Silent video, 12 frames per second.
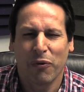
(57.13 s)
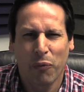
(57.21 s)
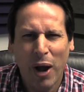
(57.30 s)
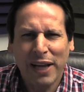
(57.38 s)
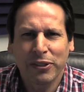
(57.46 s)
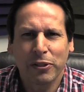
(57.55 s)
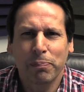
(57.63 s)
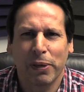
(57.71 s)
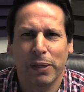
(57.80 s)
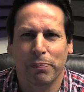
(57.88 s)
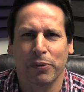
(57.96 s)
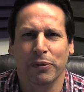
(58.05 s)
Why do
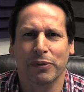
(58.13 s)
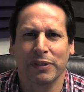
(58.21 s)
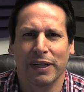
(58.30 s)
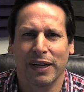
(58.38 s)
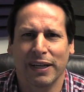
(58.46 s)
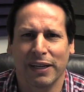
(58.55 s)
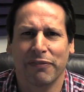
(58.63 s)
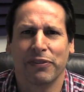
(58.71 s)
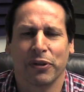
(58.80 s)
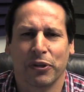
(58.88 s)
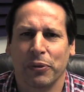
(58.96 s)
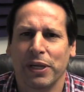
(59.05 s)
people, uh, if
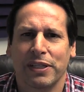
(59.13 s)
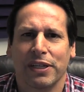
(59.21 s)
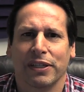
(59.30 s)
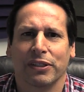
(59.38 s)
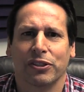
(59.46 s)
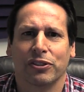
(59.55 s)
their creatine is